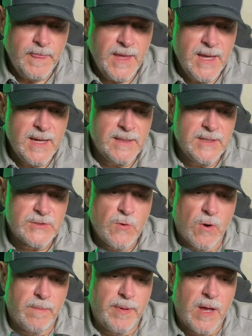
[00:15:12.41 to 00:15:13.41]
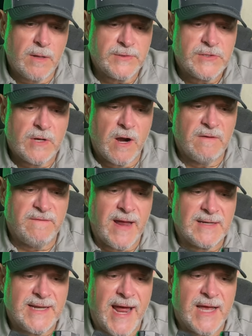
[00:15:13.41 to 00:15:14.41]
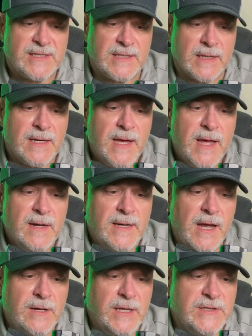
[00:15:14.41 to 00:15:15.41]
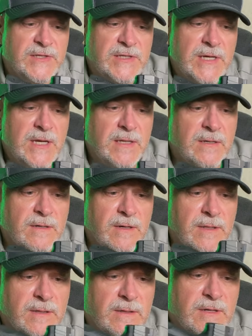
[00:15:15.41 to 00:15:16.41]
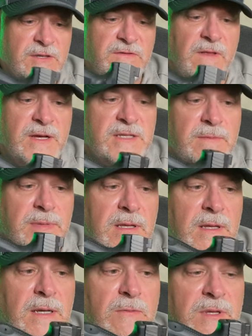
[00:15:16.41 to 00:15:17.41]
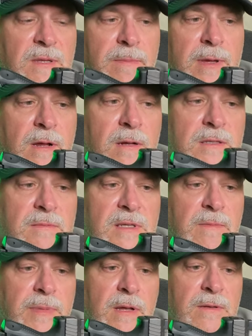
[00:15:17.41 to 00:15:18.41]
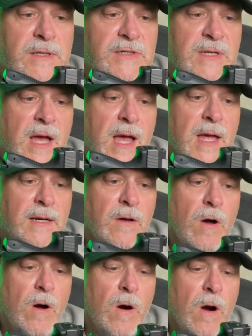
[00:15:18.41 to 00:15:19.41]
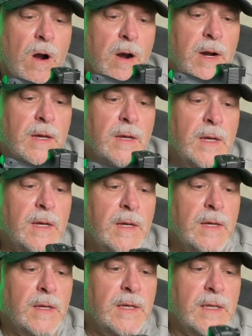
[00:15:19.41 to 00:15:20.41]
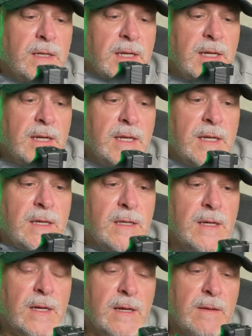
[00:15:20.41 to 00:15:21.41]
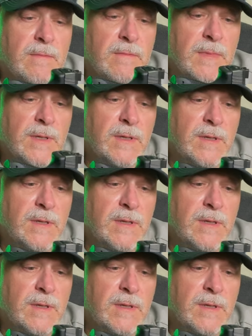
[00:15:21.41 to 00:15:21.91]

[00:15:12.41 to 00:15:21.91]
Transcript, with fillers: And these core belts are fantastic. Now you can see there there is flexibility with the belt. I mean, the belt is not hard in any um,